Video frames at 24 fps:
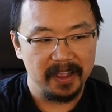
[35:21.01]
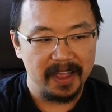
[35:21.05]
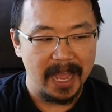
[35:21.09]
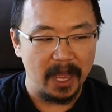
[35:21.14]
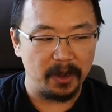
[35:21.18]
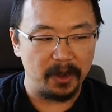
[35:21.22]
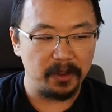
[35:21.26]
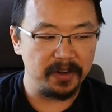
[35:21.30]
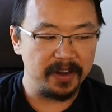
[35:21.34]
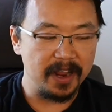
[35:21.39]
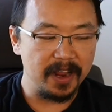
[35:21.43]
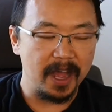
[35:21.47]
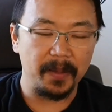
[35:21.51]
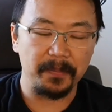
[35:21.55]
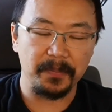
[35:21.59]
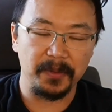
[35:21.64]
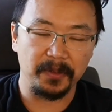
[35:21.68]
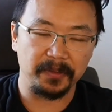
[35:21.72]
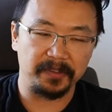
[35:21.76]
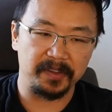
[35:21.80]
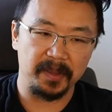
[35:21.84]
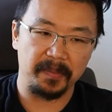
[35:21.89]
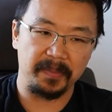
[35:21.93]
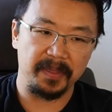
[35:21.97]
How do you not
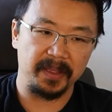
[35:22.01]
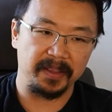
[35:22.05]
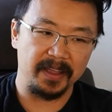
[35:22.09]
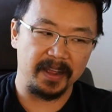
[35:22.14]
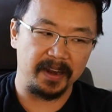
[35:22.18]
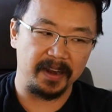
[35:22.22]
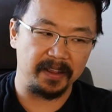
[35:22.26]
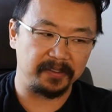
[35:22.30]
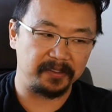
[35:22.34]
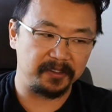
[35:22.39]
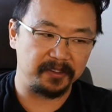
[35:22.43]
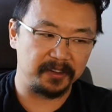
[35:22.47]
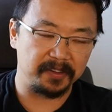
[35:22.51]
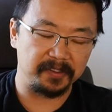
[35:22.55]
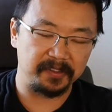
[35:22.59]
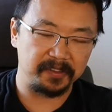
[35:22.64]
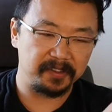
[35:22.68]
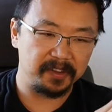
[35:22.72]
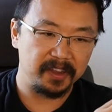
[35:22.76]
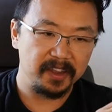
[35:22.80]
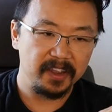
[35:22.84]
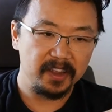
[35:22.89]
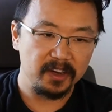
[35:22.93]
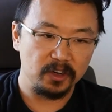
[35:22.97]
build something that is
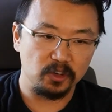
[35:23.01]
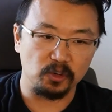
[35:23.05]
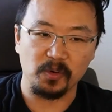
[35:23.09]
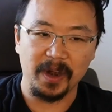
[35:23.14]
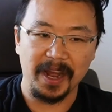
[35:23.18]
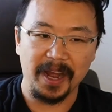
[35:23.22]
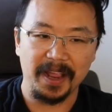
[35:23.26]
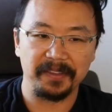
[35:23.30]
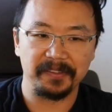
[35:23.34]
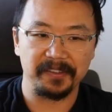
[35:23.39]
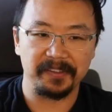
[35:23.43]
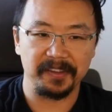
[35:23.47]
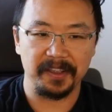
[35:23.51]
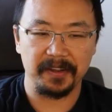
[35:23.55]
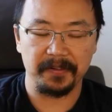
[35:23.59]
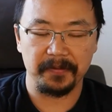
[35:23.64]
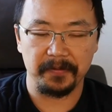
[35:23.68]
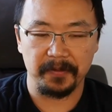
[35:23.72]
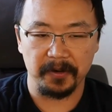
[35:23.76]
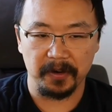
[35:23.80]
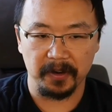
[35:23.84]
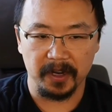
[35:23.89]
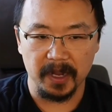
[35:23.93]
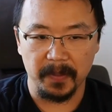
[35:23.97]
just
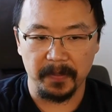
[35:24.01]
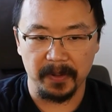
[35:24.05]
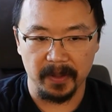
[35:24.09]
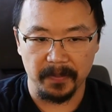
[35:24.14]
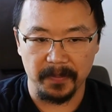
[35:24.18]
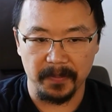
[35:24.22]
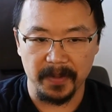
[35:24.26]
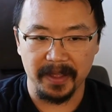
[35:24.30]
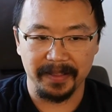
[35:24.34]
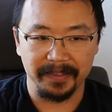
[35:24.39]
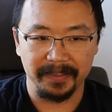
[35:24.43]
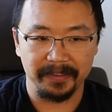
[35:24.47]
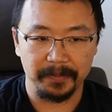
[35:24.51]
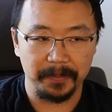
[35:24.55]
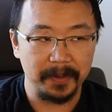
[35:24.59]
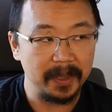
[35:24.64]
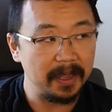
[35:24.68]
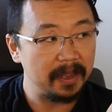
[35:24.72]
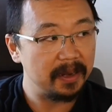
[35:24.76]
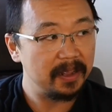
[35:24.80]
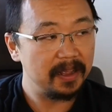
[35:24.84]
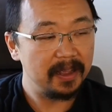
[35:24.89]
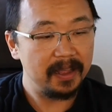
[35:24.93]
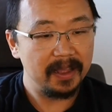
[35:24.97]
transient for a couple of months
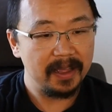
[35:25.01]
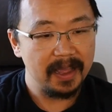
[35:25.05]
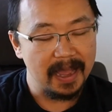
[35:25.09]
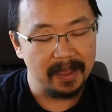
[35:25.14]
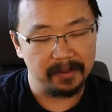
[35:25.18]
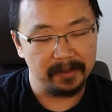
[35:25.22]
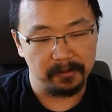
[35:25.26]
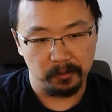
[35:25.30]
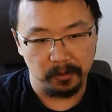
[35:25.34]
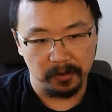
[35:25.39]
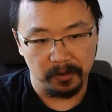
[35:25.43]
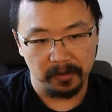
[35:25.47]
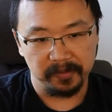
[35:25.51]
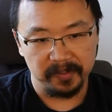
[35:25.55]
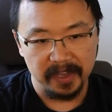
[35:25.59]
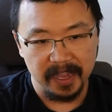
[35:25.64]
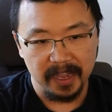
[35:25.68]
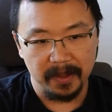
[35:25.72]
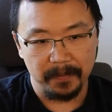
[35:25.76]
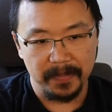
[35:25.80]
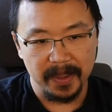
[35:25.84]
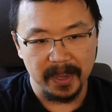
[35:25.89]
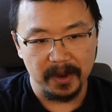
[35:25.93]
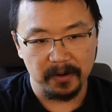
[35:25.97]
but has real
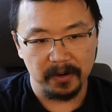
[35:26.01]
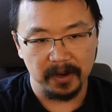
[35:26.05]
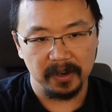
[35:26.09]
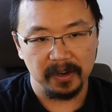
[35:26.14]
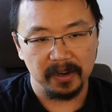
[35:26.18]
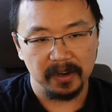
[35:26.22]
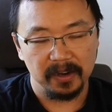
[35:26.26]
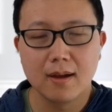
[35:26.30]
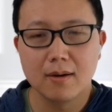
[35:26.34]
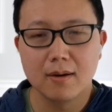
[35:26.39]
staying power?